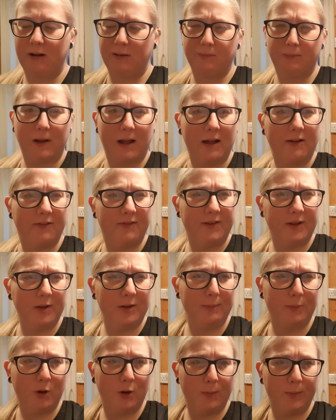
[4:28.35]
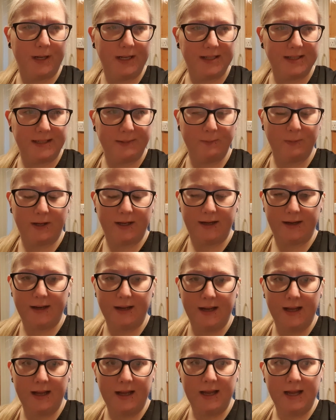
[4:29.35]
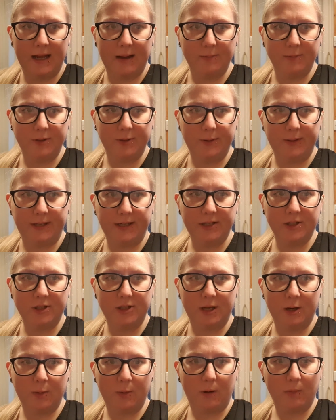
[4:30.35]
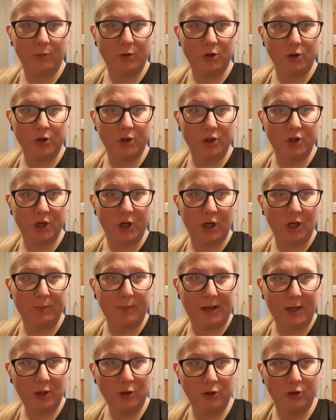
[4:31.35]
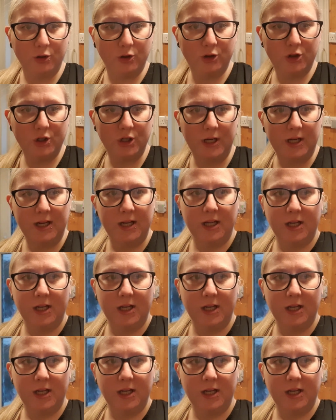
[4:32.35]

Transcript: I'll, I'll fill more bits in when I'm doing it. So I'm just going to show you my lunch.